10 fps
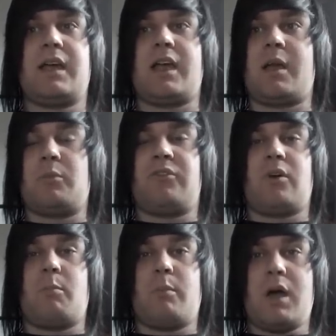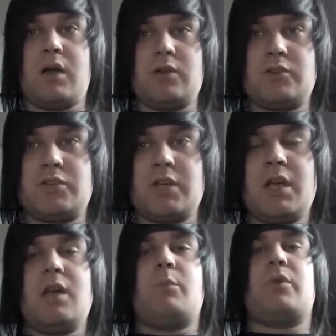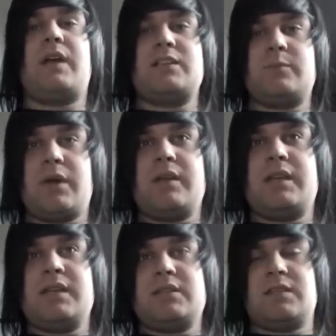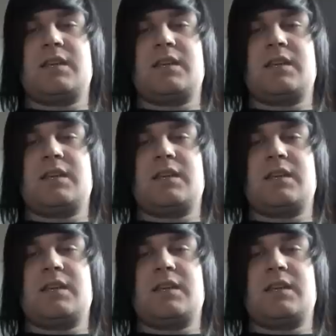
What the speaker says: before March. But that's about it, guys.